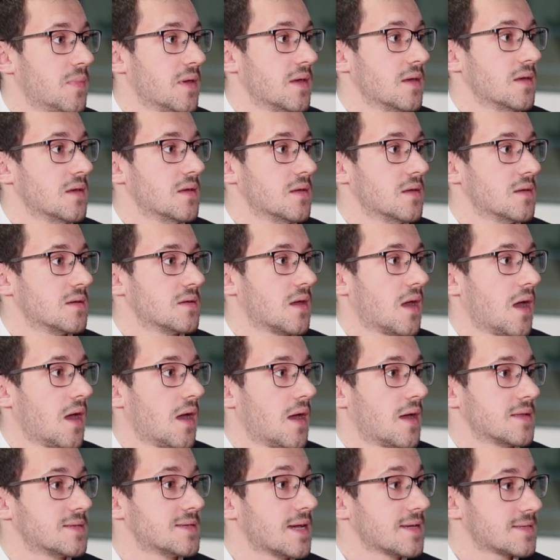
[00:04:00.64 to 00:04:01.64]
be
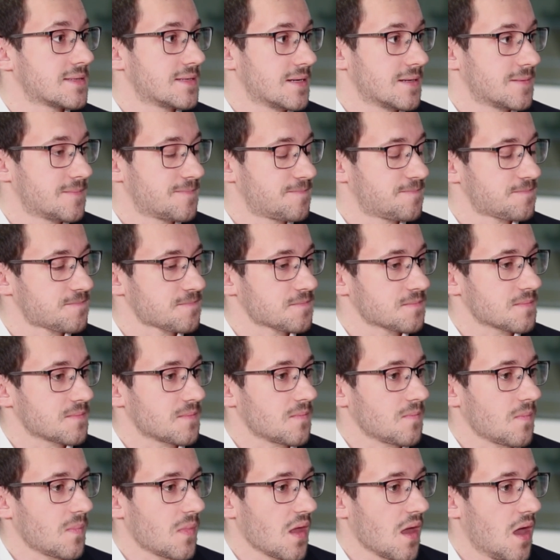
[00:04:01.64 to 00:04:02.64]
tested.
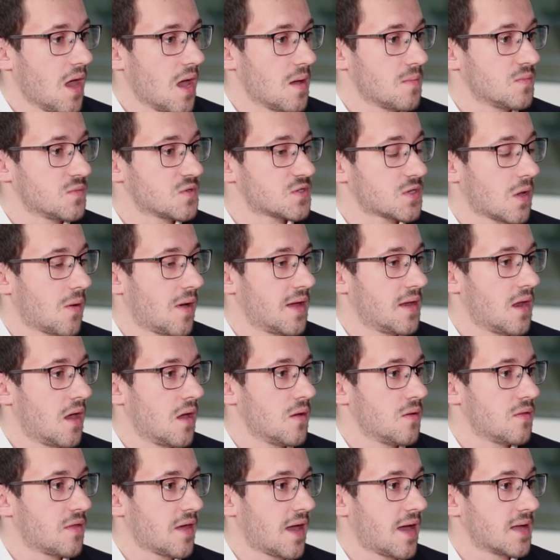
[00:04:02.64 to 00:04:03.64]
So I
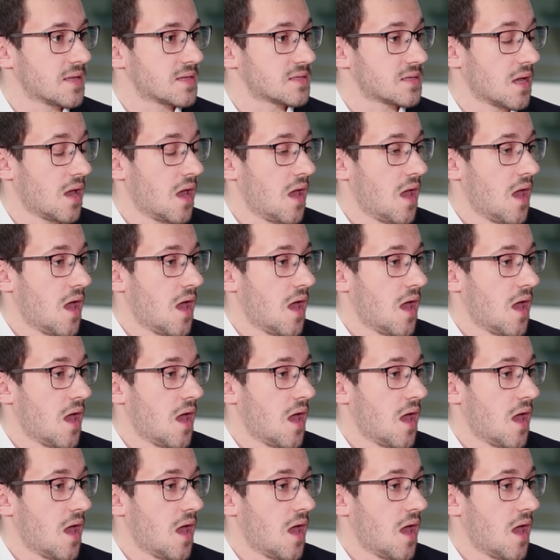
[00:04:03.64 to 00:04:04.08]
know that